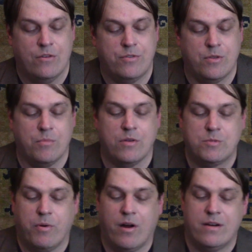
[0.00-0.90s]
For the
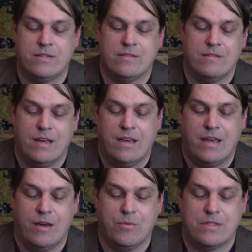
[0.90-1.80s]
most part,
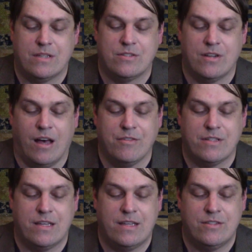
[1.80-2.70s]
it was as
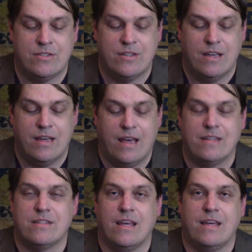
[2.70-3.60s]
novelties
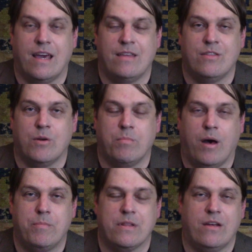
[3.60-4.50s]
as they gained their
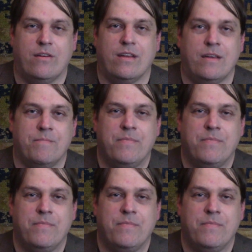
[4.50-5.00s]
popularity."